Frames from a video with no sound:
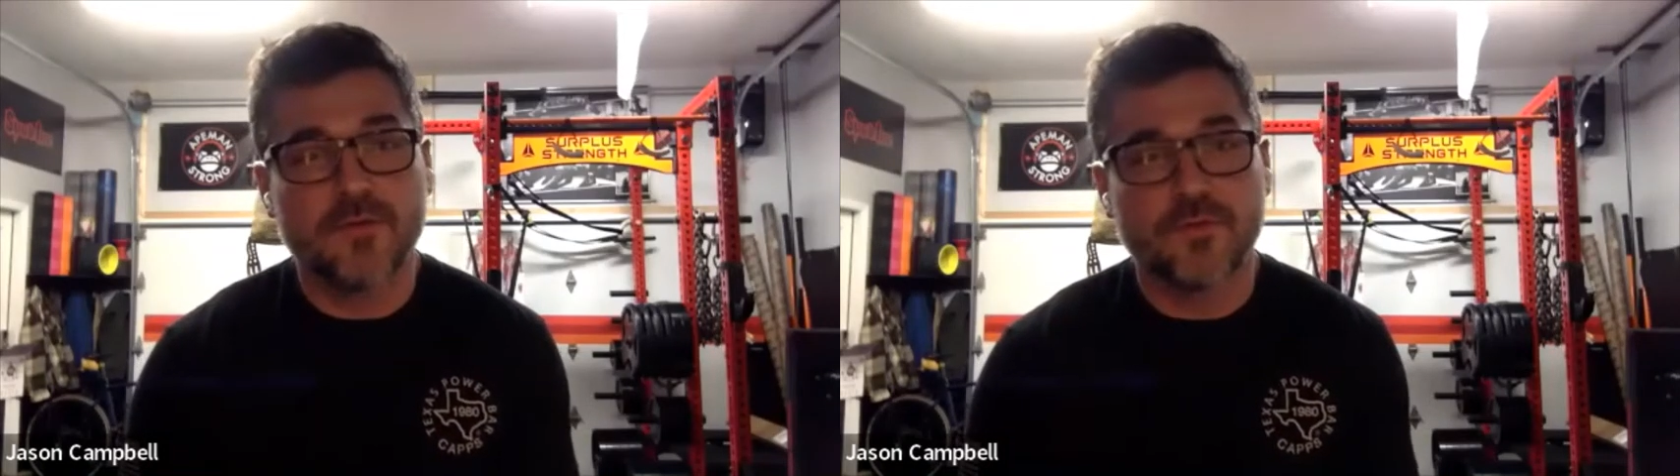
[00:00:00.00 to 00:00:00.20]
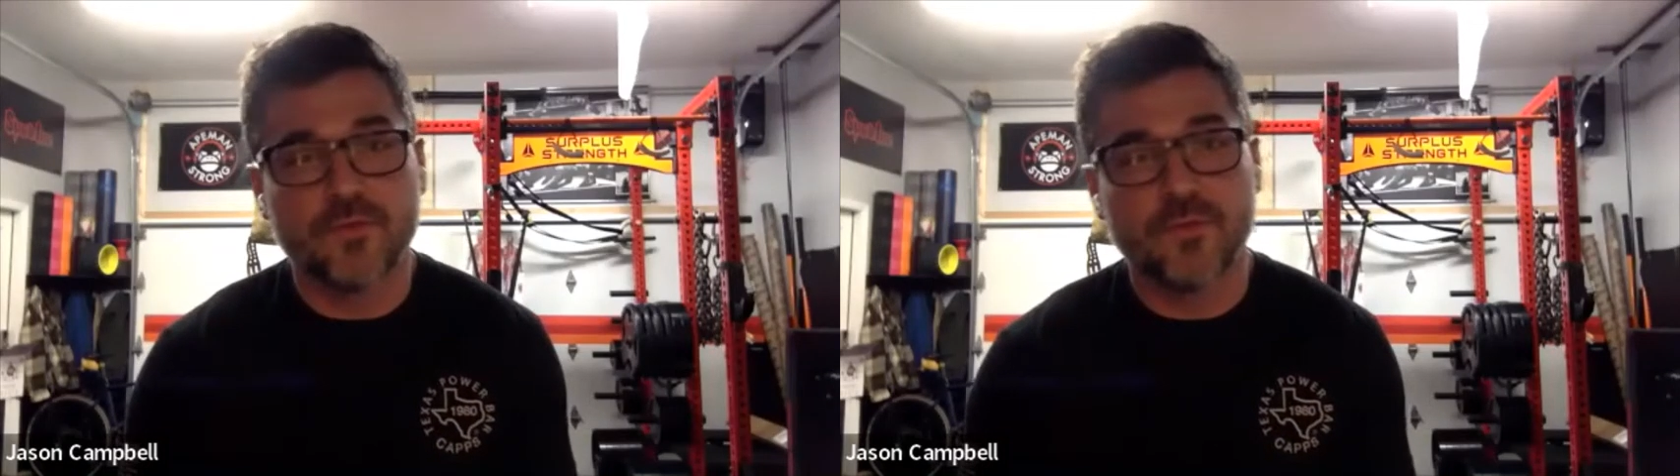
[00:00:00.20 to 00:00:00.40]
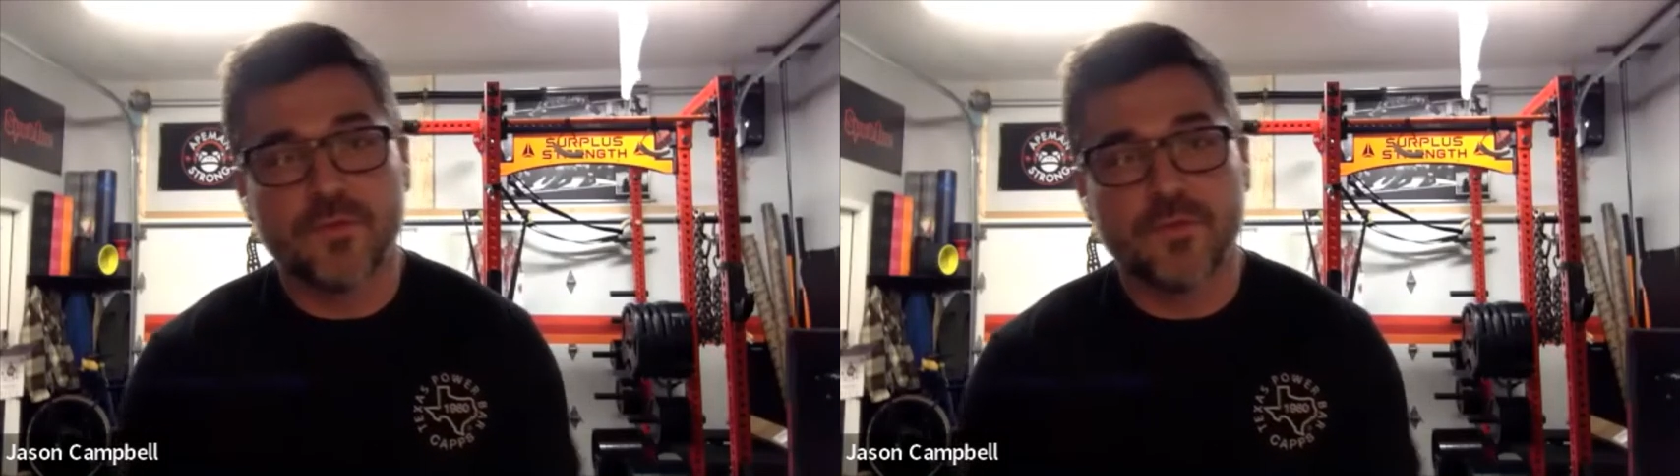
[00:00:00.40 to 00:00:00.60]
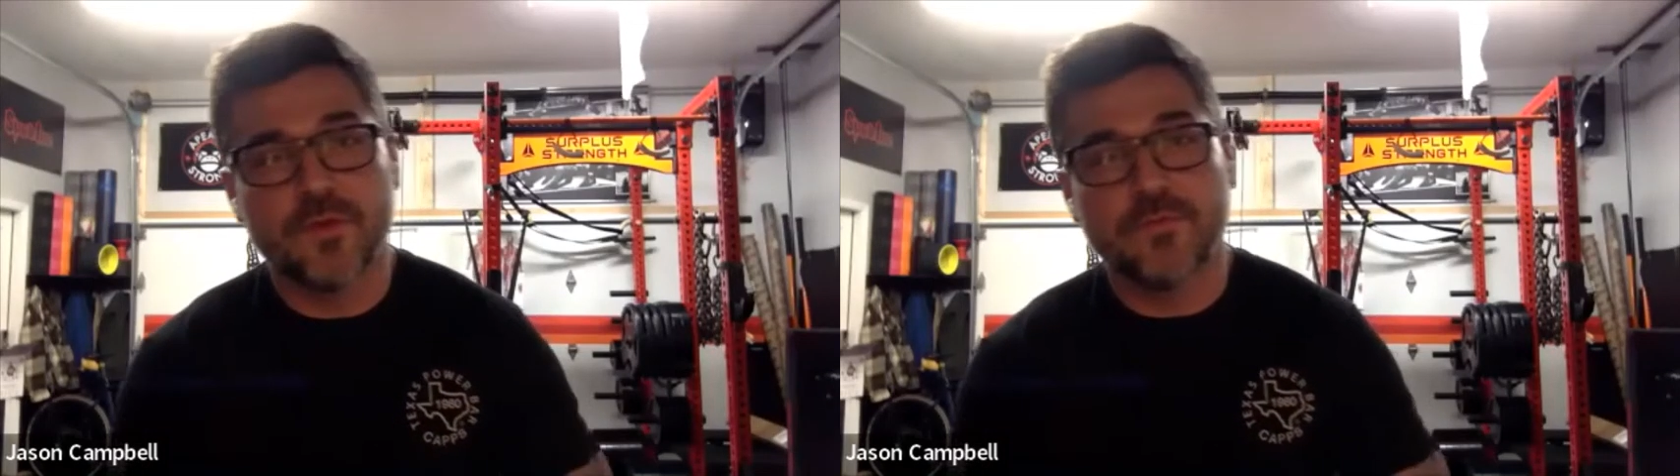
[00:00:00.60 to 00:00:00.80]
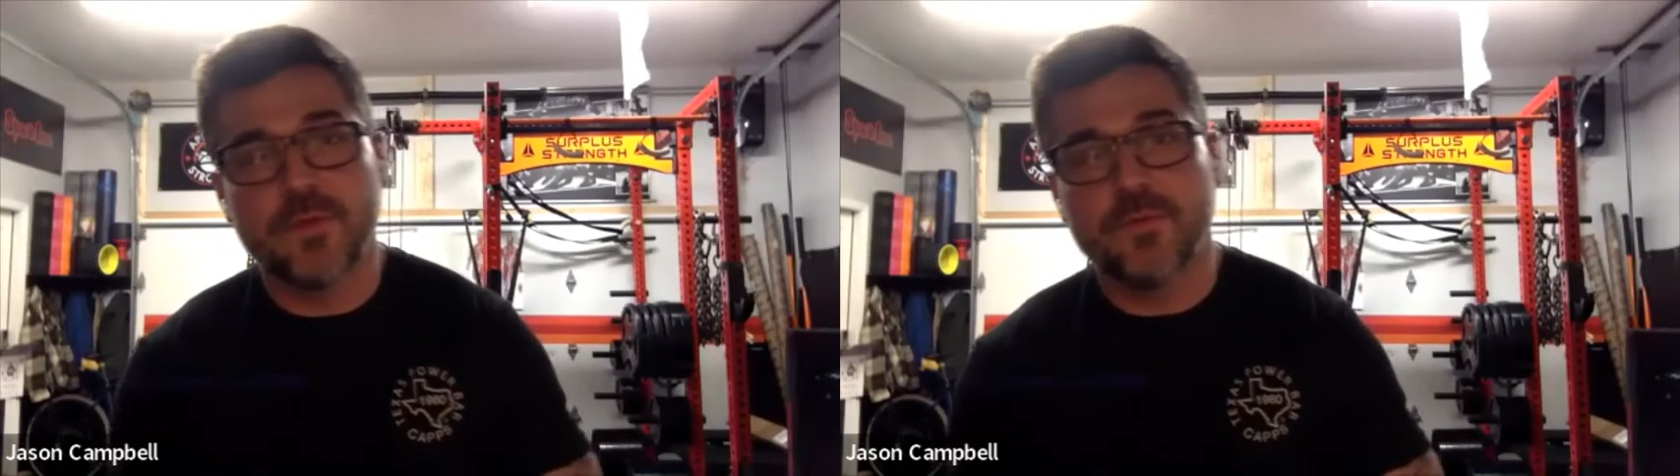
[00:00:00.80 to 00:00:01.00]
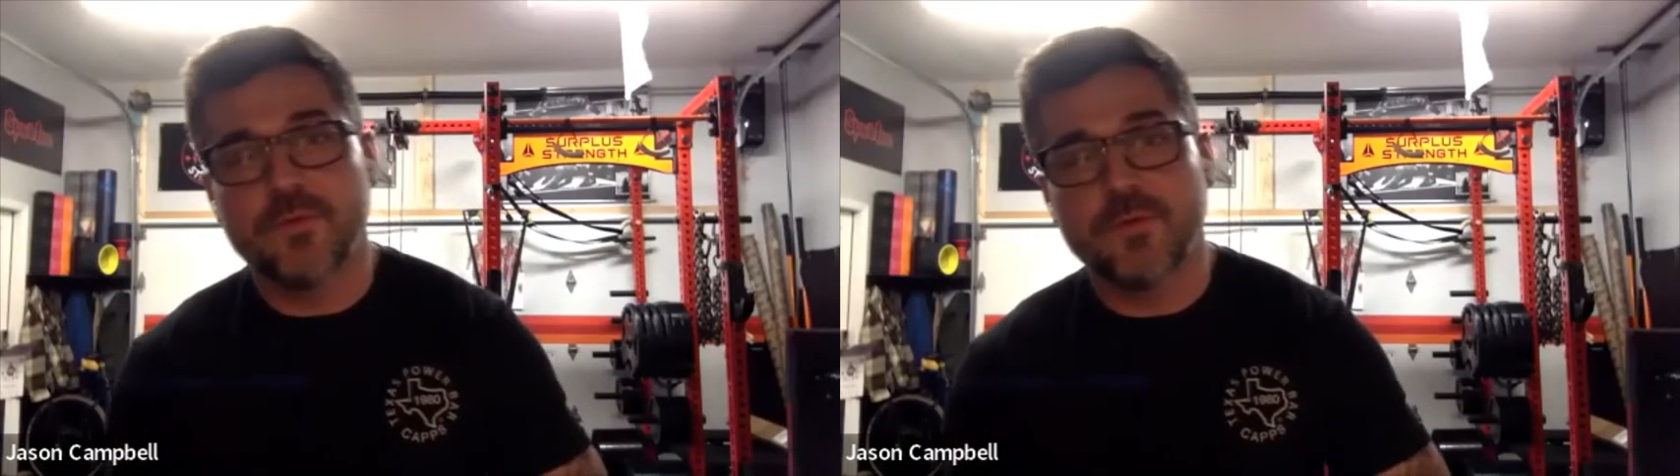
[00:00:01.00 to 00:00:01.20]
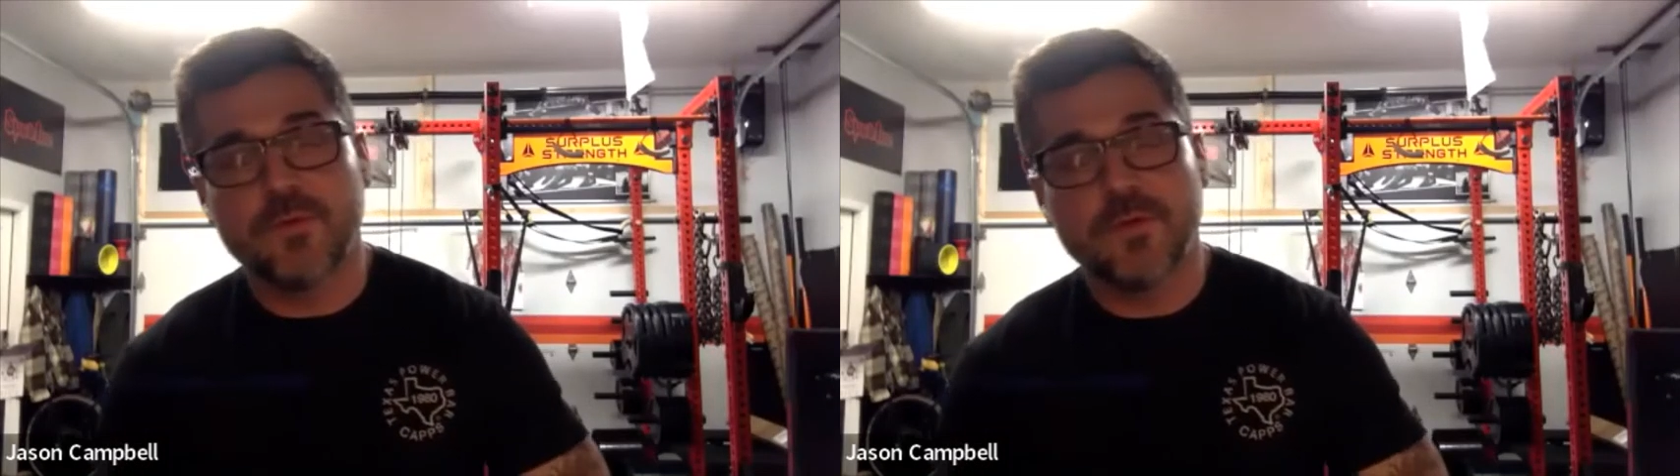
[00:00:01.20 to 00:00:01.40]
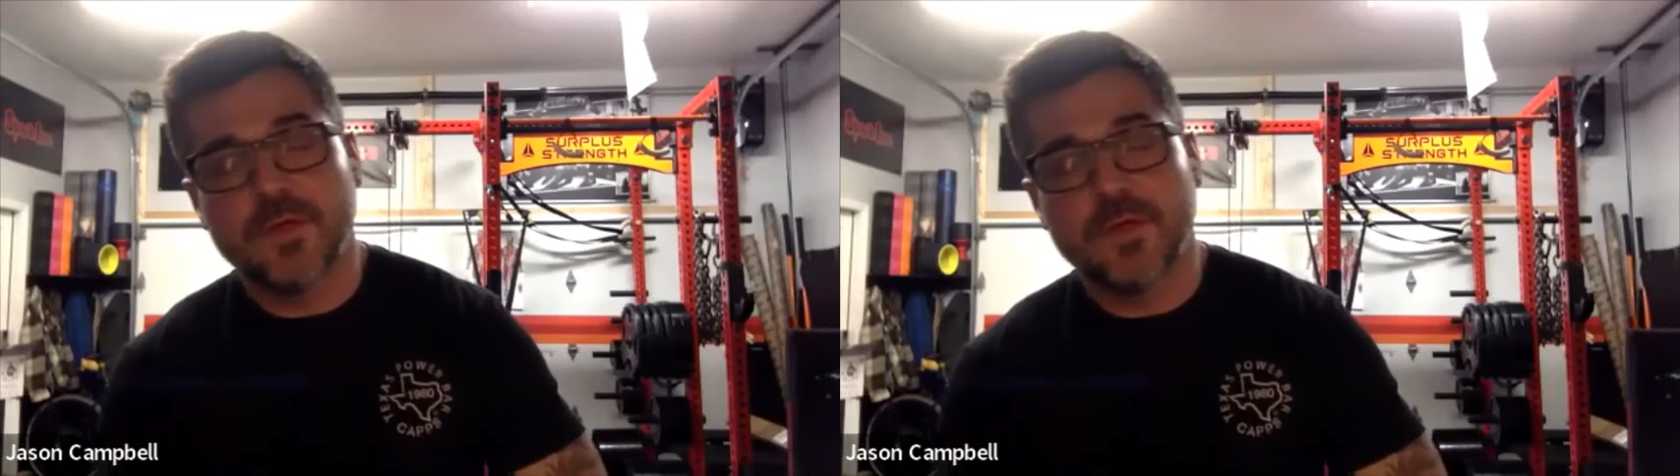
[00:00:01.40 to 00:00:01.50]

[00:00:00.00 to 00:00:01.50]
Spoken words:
group of people.